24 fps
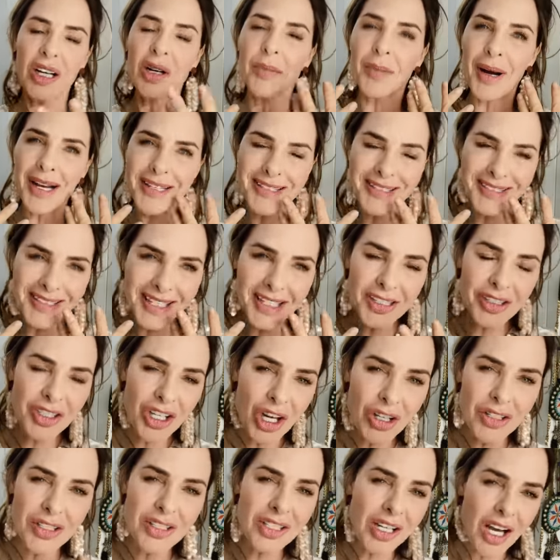My skin
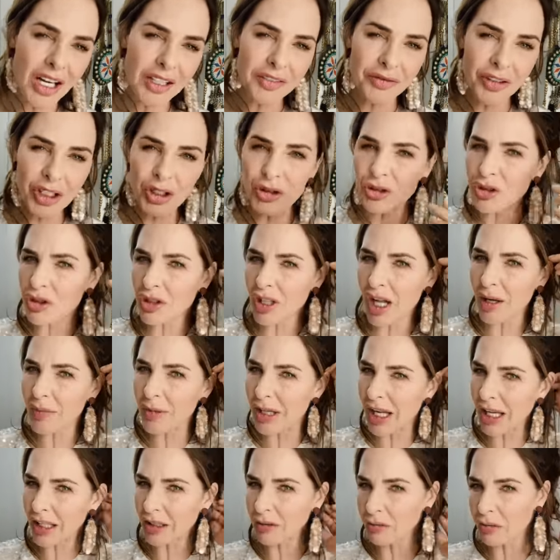tone is kind of neutral. I'm
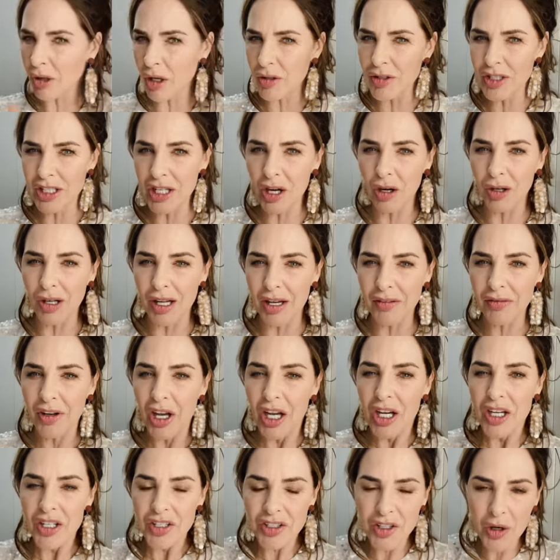like a rosy olive,
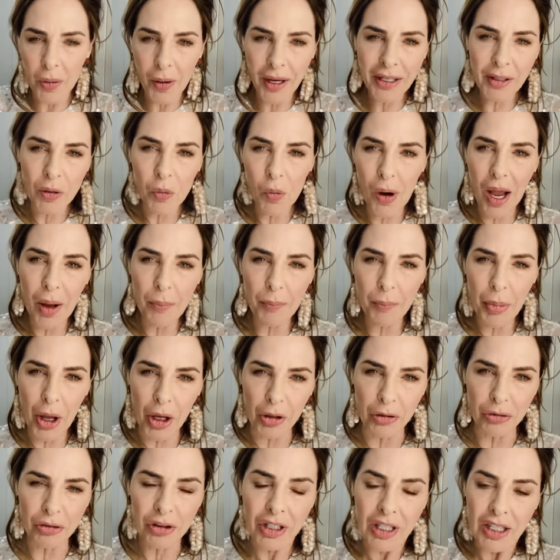so I can wear
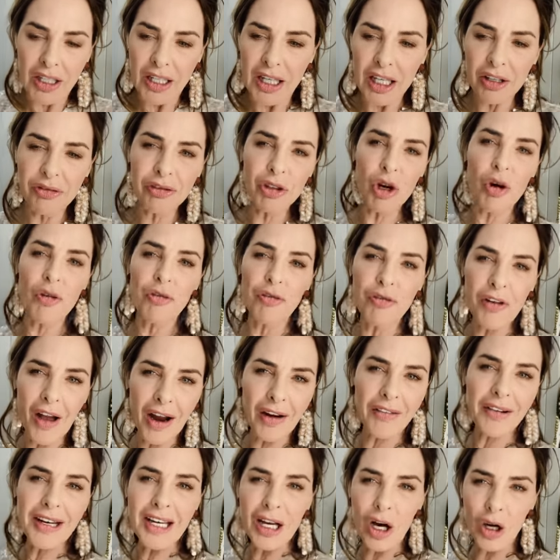both. If you're
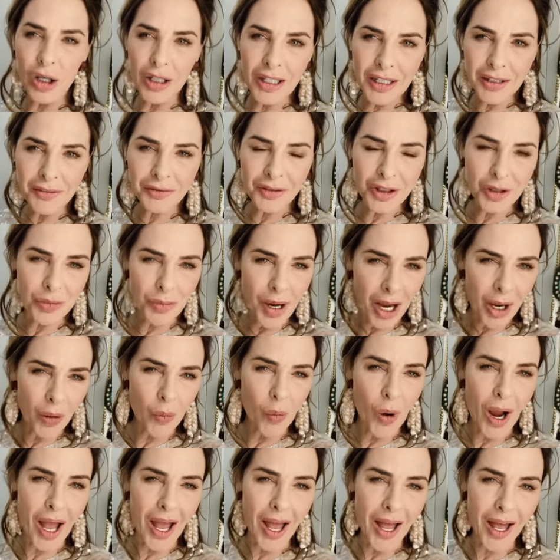very olive, you might
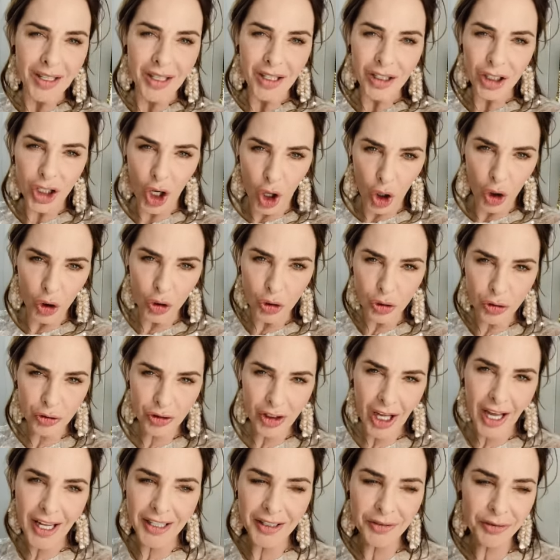wear gold,
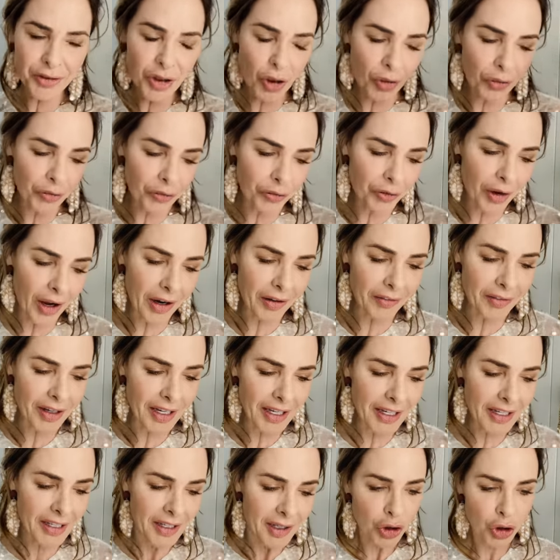and if you're
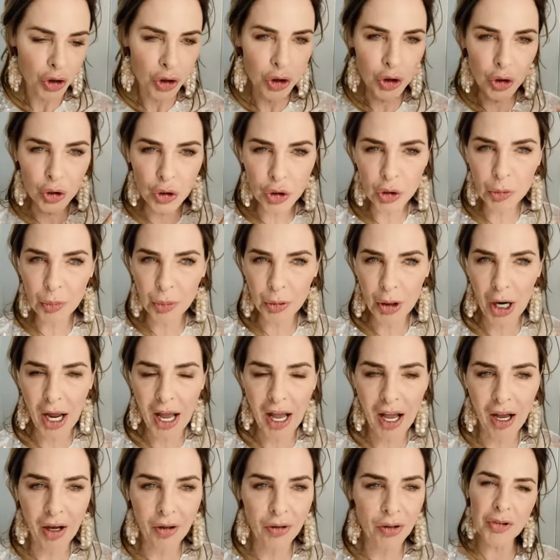very cool
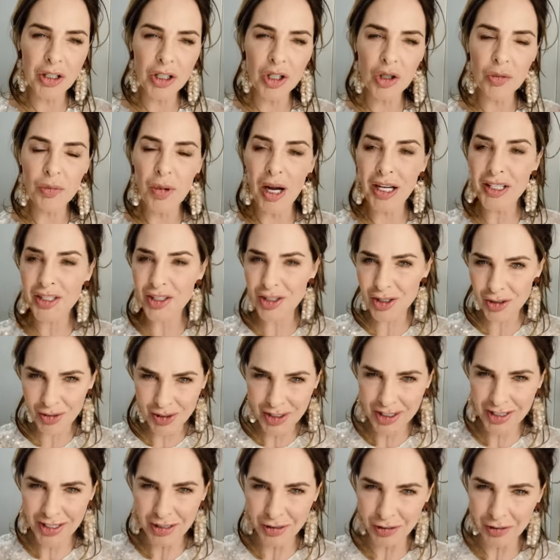brown, you might suit
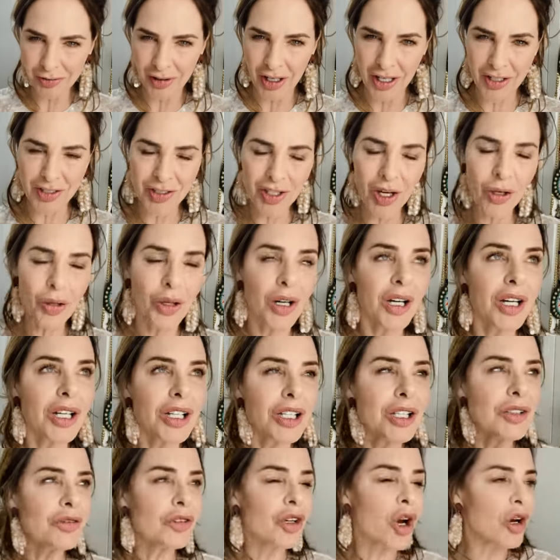silver. So
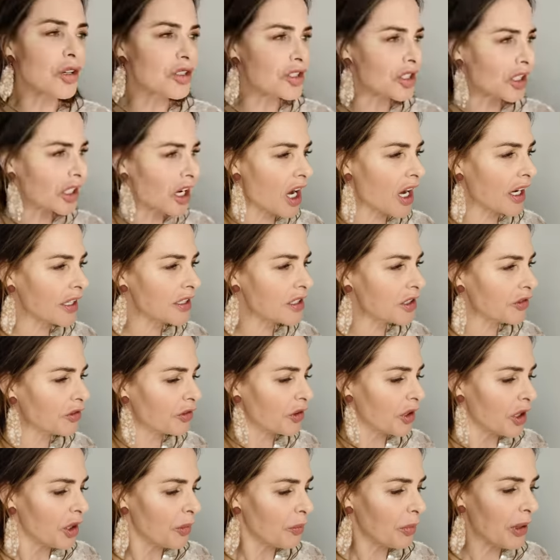you've got to kind of
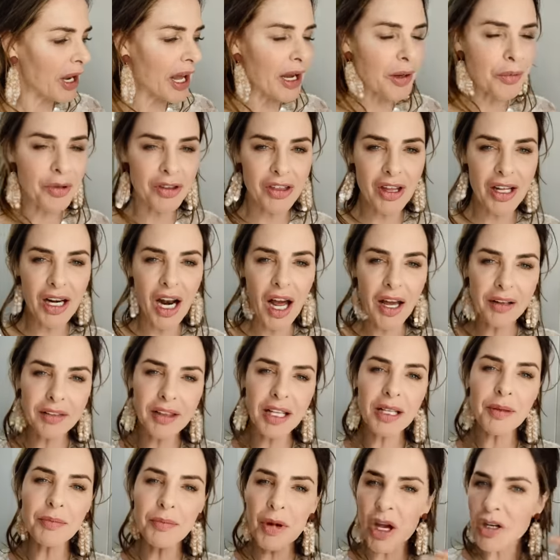play with it. I
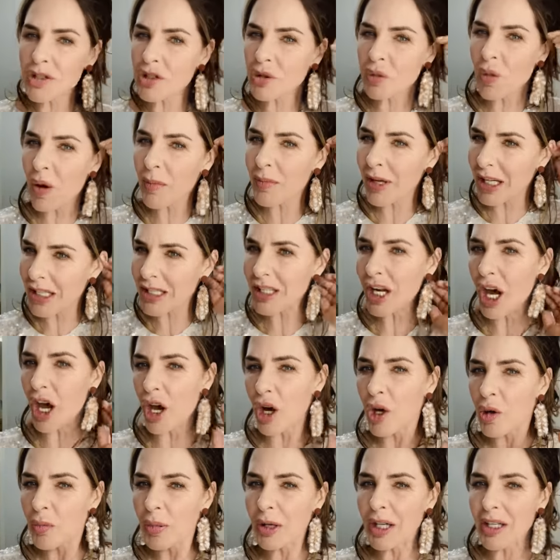think most women
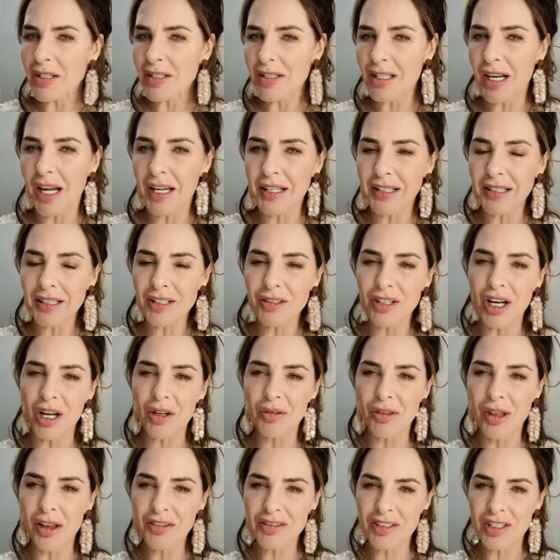know because, like, you know,
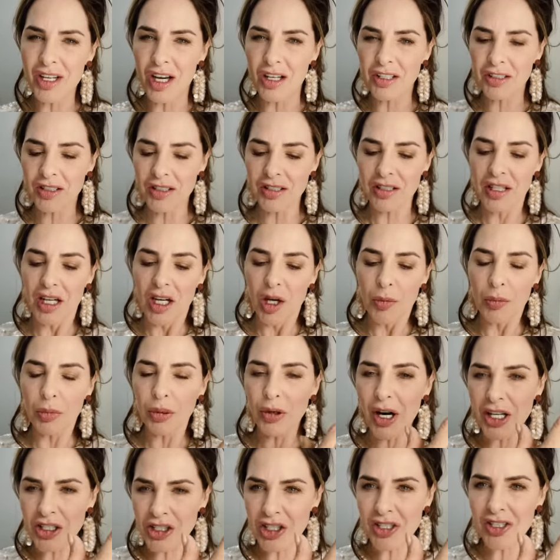there's certain
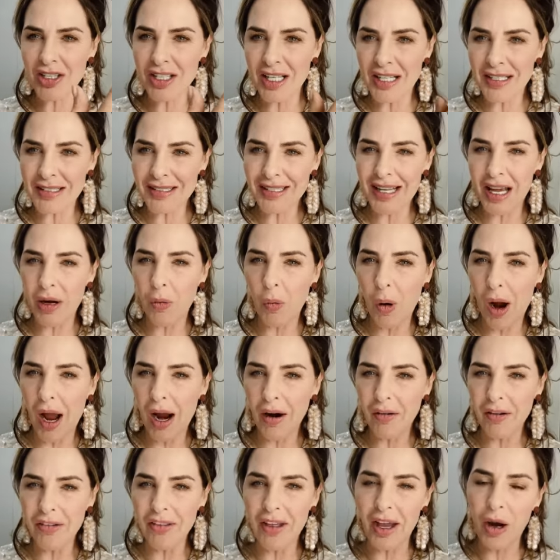precious things they
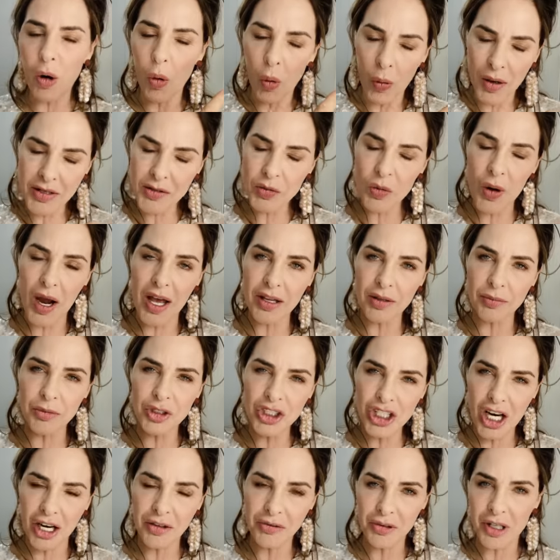wear and they always wear them
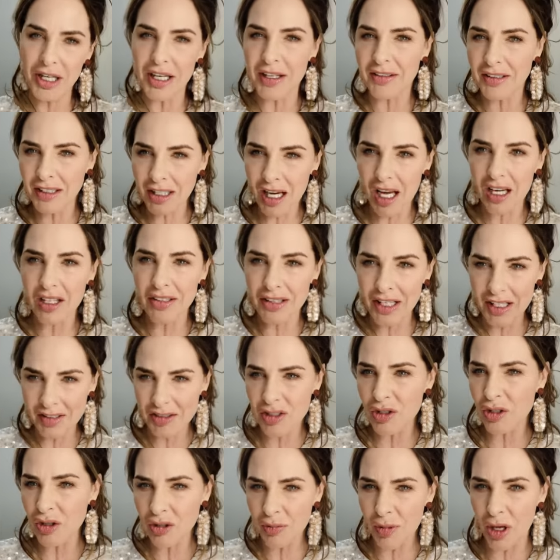generally in the colour they
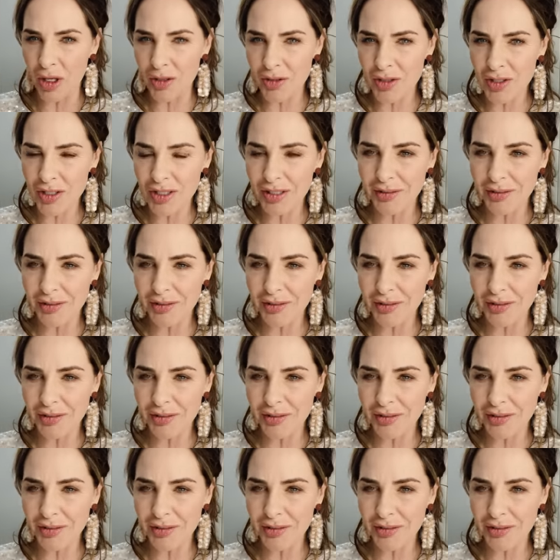suit the most.